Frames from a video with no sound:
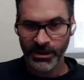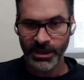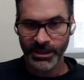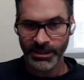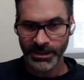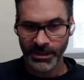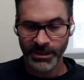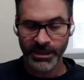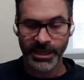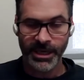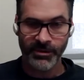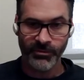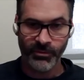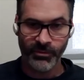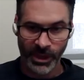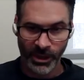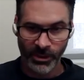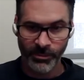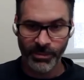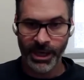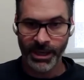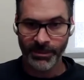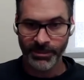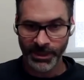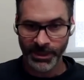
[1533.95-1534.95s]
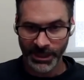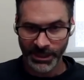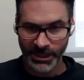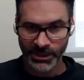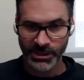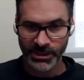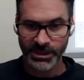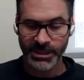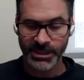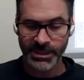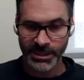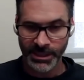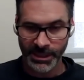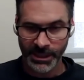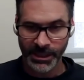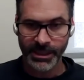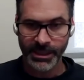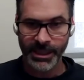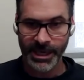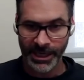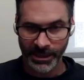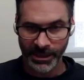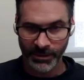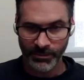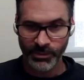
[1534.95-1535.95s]
cause a lot of whale populations to
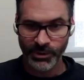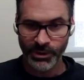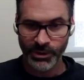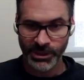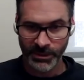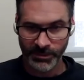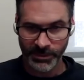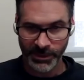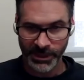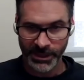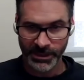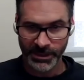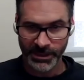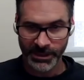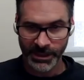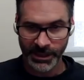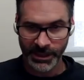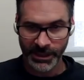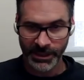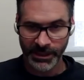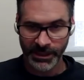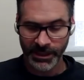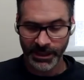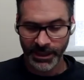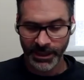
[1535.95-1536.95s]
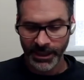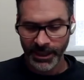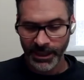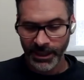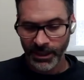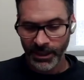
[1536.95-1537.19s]
decline precipitously.